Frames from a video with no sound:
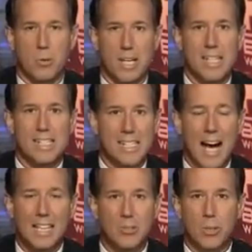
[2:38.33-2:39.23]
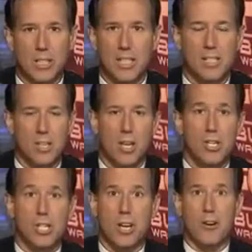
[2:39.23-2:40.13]
where he's got to at least
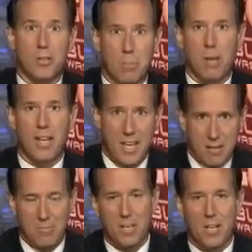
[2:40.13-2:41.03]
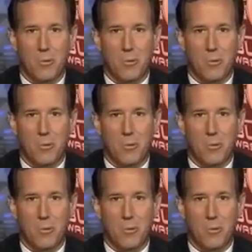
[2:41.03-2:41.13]
share the blame